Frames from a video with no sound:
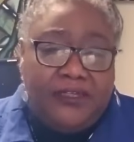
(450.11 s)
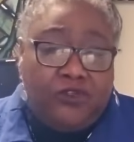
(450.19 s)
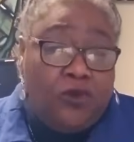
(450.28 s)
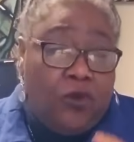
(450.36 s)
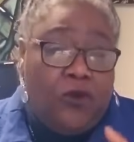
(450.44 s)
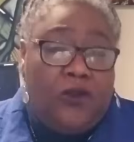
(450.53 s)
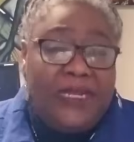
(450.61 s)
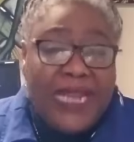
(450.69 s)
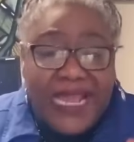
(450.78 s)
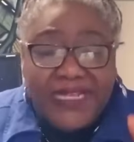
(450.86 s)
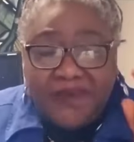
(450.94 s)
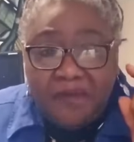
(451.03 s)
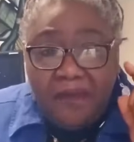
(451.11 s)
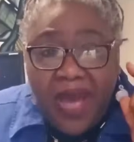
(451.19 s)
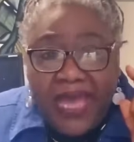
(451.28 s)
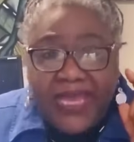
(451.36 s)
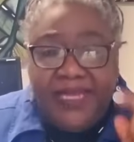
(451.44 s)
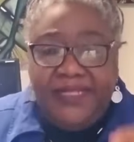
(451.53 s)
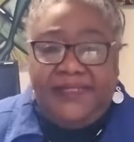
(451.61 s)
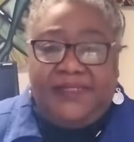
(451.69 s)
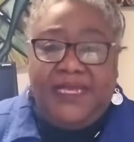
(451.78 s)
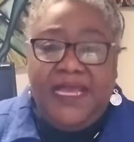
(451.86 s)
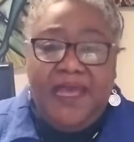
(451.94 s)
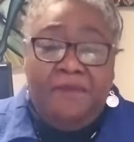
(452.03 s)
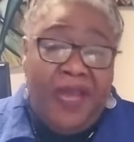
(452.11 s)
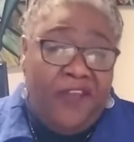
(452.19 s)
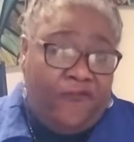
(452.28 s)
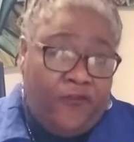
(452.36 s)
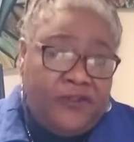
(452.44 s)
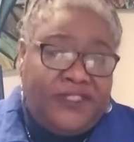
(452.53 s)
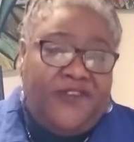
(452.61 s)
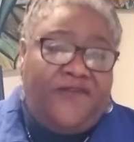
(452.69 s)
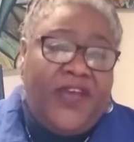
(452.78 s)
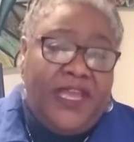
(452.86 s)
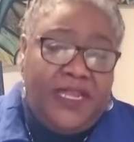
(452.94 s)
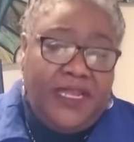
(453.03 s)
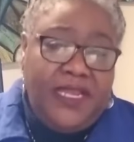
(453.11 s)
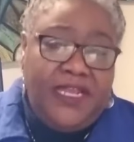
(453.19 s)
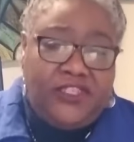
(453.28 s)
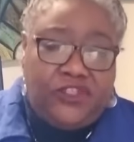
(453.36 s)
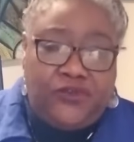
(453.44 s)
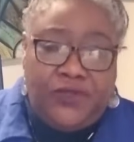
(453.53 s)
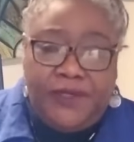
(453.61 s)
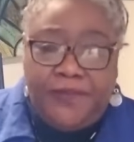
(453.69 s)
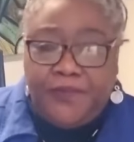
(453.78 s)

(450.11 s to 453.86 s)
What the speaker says: to colonize minds by falsifying history.